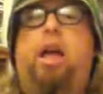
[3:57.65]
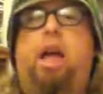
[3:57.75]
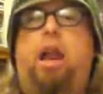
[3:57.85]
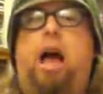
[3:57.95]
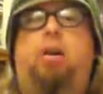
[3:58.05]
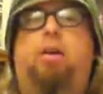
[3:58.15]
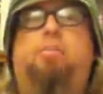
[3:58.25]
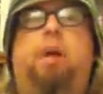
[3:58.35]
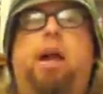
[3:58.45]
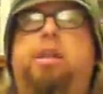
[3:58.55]
and how it
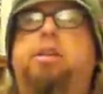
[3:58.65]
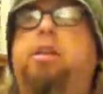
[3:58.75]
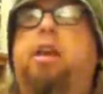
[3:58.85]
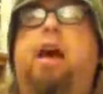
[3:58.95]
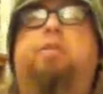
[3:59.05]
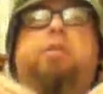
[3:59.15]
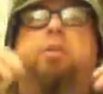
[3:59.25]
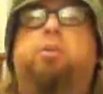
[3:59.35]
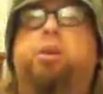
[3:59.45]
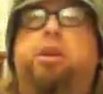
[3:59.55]
might have to
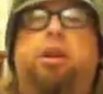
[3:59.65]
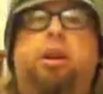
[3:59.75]
do with